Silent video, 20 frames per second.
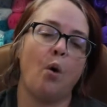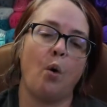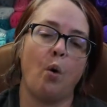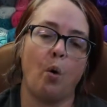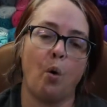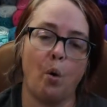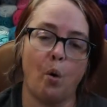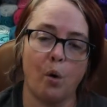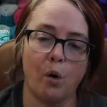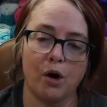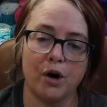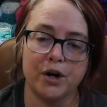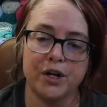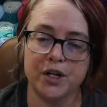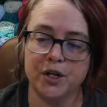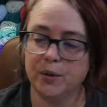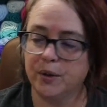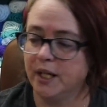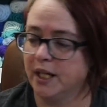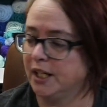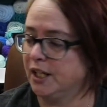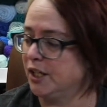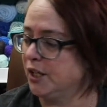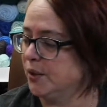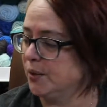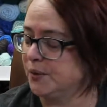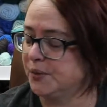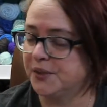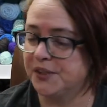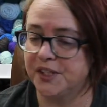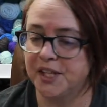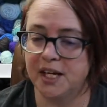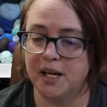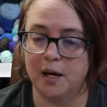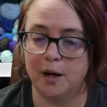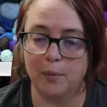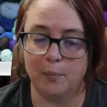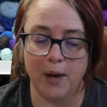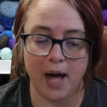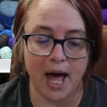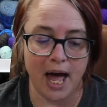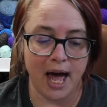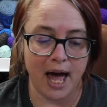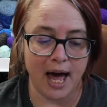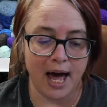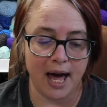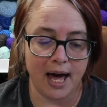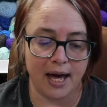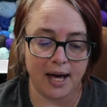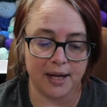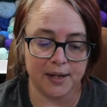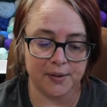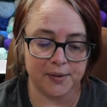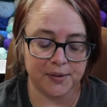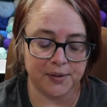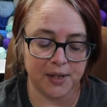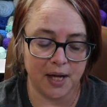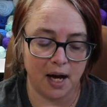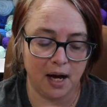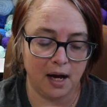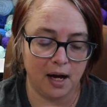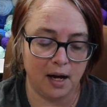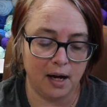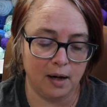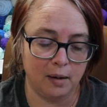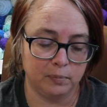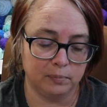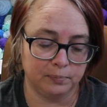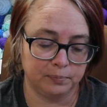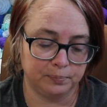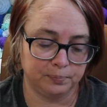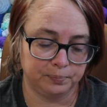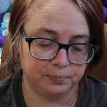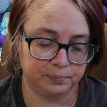or you can use them as a